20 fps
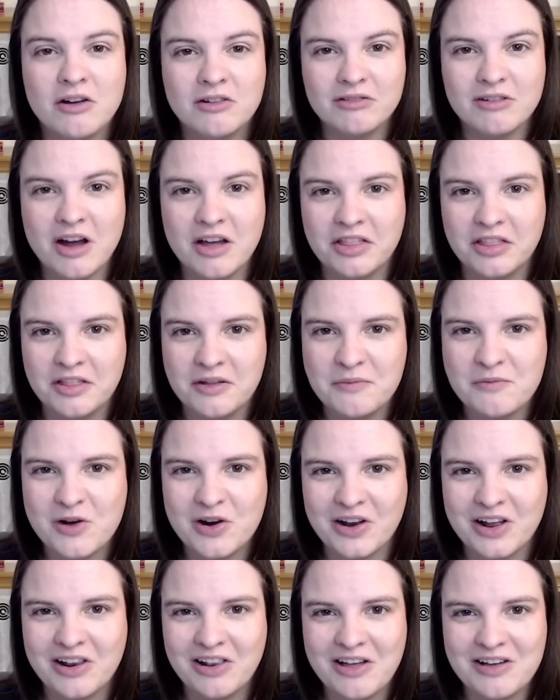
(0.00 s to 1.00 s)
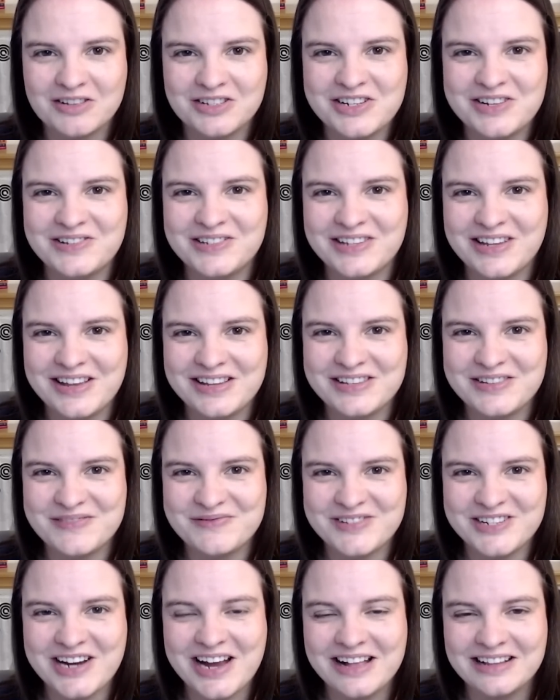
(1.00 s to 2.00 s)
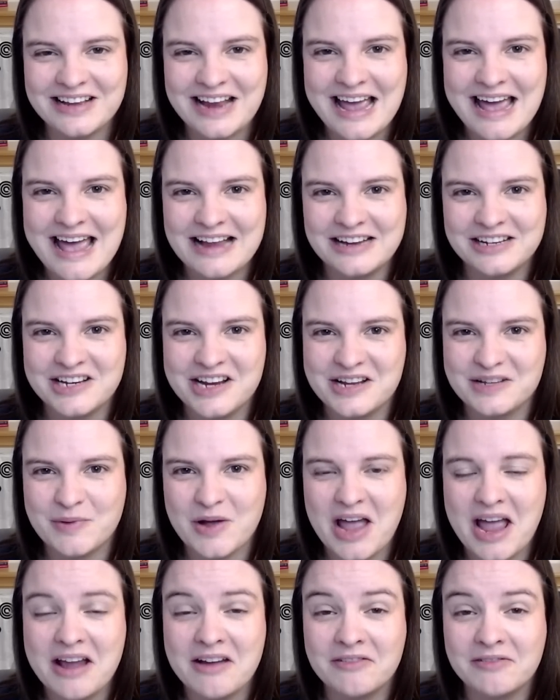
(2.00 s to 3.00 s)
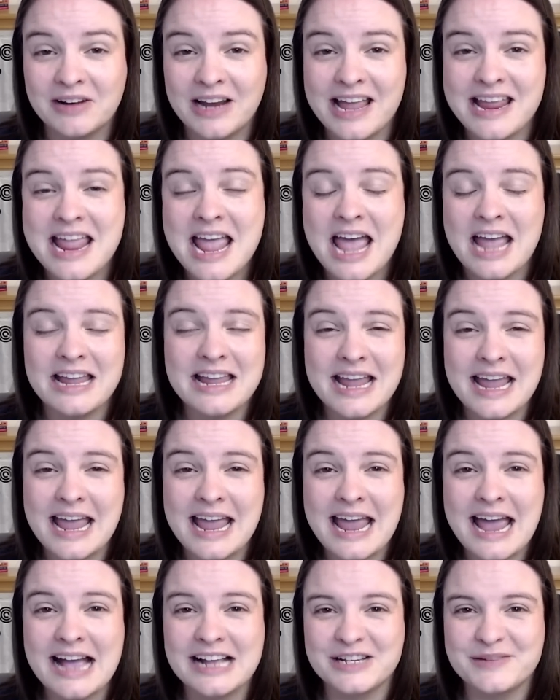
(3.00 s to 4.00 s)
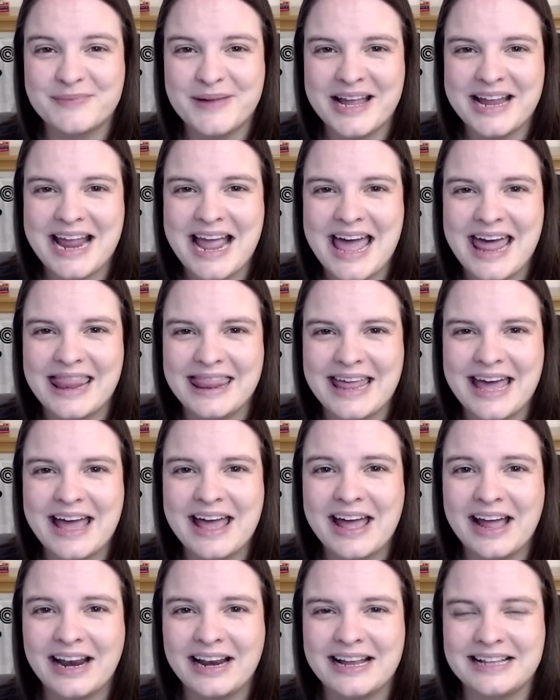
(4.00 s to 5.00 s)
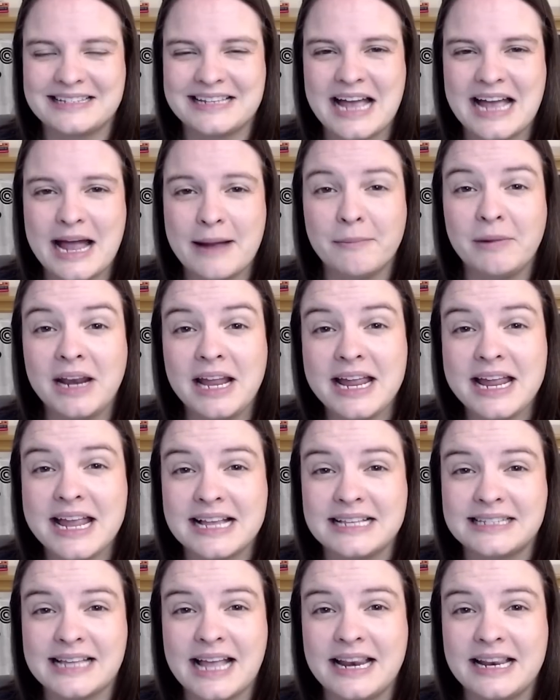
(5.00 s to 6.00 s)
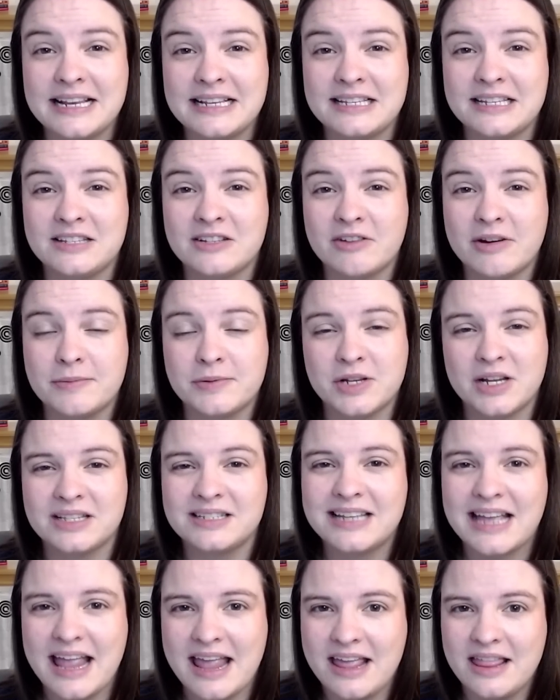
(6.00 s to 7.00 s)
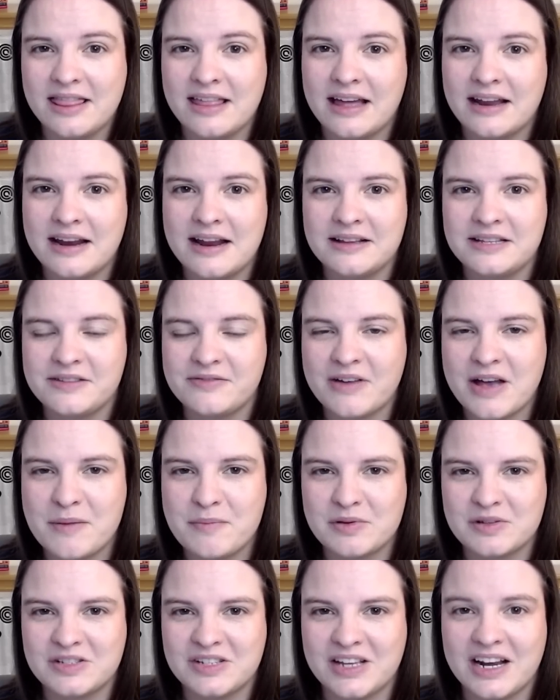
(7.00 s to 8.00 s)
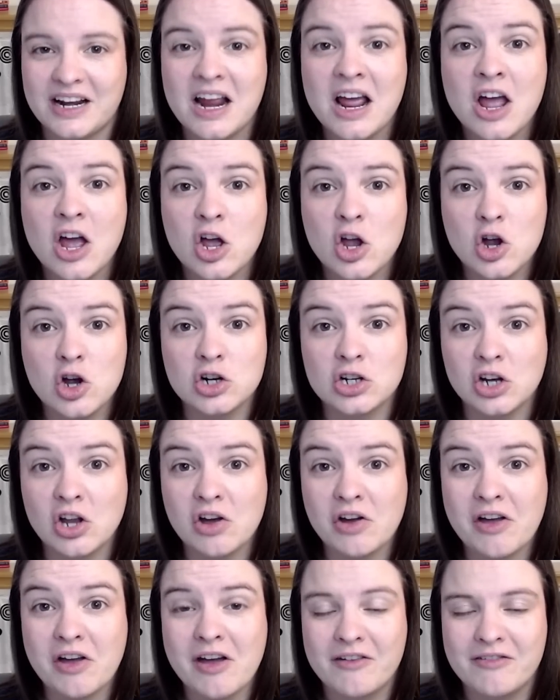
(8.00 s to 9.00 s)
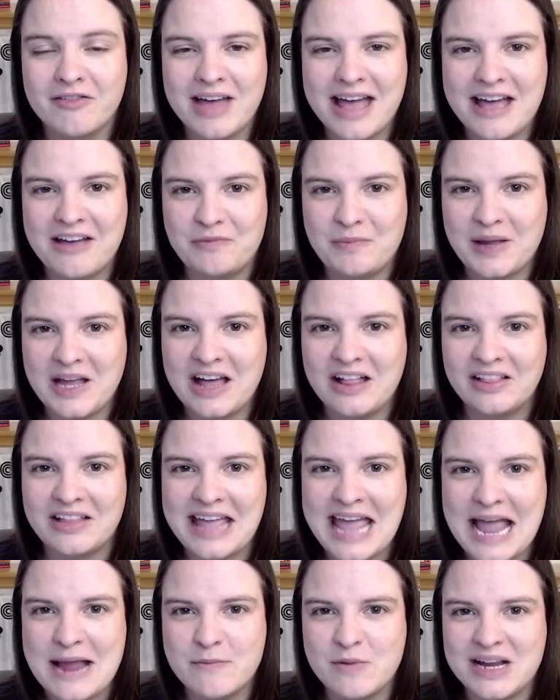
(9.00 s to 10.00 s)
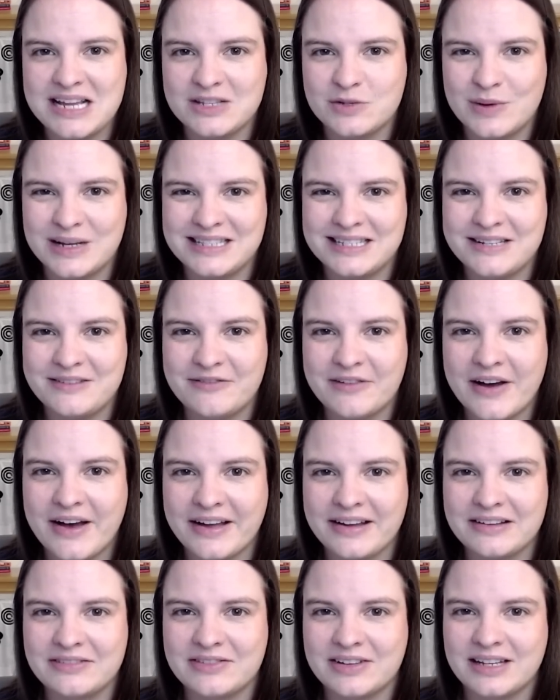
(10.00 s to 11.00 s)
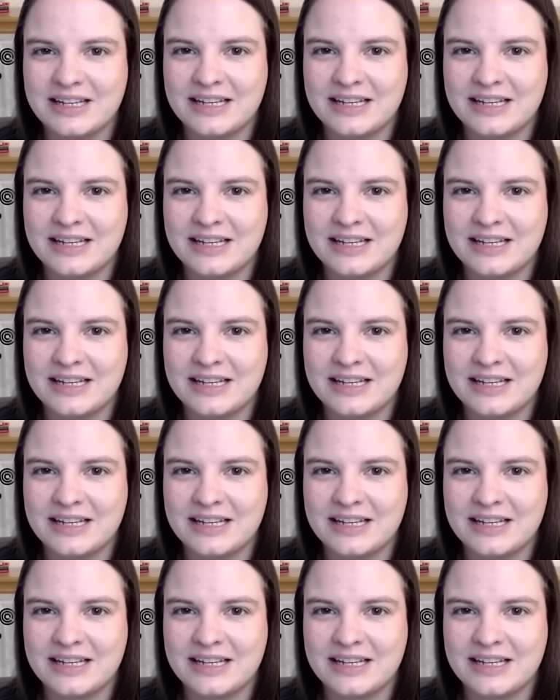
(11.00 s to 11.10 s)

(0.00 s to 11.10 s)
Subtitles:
rather than 1 o'clock due to some childcare issues, but hopefully you can catch me at that earlier time. Link is in the description to hit that notify button. Good luck for FPL Game Week 25.